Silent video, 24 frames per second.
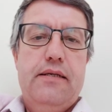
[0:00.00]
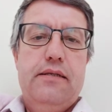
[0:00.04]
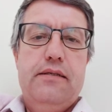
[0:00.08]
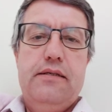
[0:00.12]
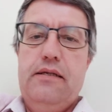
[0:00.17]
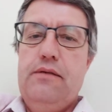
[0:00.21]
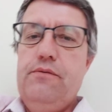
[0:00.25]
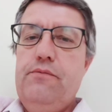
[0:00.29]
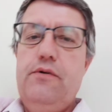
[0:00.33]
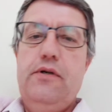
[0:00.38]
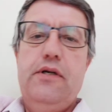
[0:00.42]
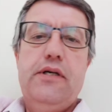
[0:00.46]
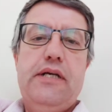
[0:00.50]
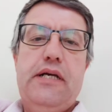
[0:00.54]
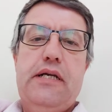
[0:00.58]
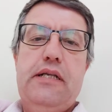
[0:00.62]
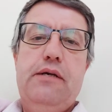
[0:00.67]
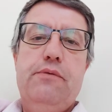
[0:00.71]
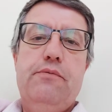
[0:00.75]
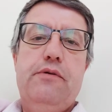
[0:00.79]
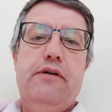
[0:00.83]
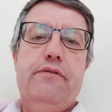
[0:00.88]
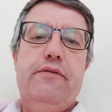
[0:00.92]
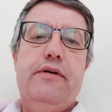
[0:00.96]
Didn't work
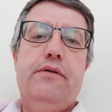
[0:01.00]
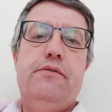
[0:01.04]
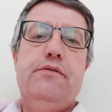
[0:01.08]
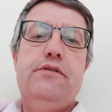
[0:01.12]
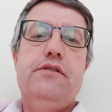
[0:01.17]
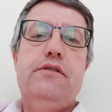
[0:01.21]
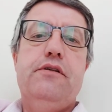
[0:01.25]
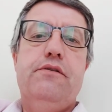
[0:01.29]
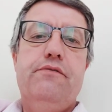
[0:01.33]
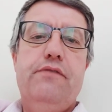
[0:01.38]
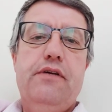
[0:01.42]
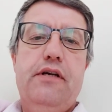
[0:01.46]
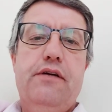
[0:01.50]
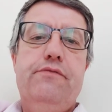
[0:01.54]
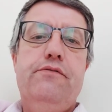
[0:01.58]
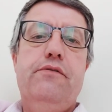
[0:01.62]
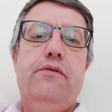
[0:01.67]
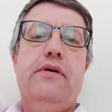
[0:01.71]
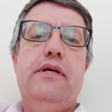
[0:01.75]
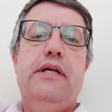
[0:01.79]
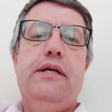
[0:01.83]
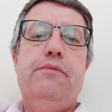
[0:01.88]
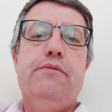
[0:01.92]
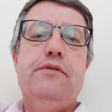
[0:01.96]
anywhere else, so
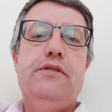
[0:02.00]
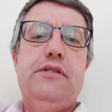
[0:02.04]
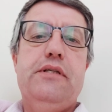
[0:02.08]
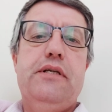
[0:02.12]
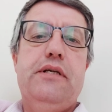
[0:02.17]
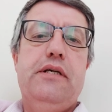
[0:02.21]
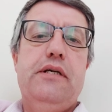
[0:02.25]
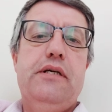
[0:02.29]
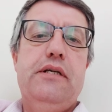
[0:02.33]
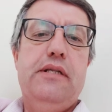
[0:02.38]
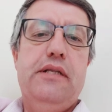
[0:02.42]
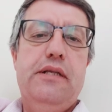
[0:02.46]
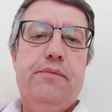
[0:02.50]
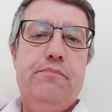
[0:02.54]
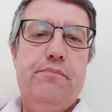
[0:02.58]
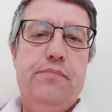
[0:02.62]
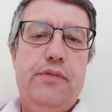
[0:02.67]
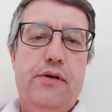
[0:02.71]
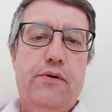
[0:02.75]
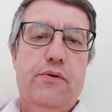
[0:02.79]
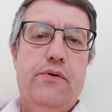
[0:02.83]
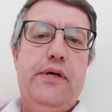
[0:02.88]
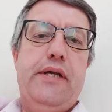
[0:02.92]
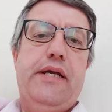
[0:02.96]
therefore he was an
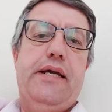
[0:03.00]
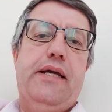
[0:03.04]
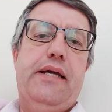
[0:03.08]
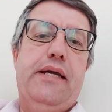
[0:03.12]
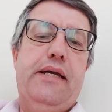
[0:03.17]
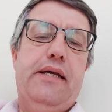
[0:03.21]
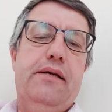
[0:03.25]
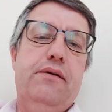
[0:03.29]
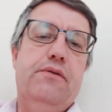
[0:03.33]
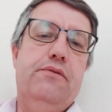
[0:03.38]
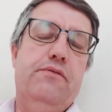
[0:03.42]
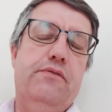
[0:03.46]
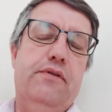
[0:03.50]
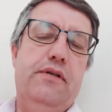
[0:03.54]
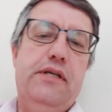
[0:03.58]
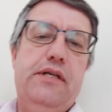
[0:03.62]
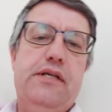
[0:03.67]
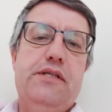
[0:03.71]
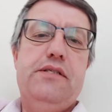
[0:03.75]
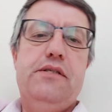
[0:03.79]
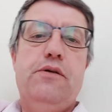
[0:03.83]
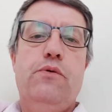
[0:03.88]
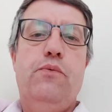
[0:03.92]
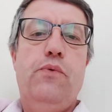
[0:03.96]
employee, or at
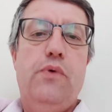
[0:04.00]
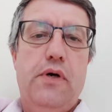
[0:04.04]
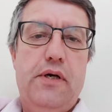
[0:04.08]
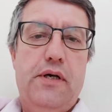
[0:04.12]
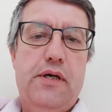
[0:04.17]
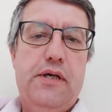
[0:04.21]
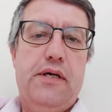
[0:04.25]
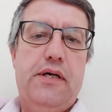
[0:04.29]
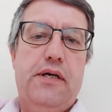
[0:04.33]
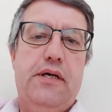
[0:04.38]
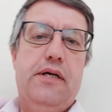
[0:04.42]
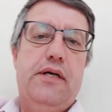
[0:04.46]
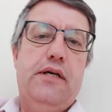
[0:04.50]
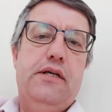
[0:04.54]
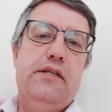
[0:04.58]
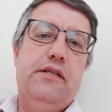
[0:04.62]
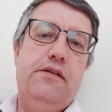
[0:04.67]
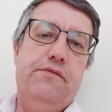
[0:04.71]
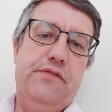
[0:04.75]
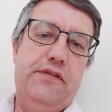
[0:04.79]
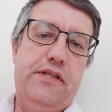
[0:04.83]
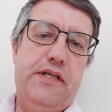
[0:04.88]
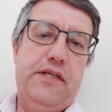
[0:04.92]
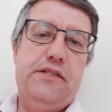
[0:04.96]
least a worker
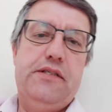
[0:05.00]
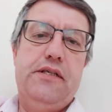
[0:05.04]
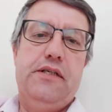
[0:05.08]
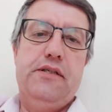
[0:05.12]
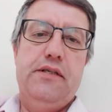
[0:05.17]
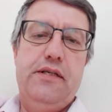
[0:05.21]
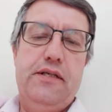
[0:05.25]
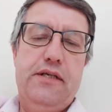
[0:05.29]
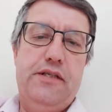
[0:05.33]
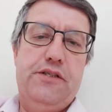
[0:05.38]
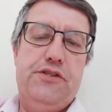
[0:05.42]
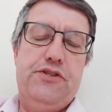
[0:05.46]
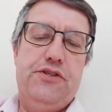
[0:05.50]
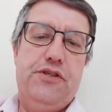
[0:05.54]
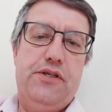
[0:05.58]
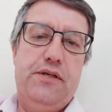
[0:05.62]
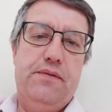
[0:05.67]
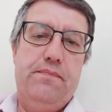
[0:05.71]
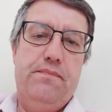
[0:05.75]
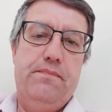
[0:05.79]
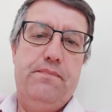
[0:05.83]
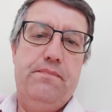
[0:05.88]
under the designation.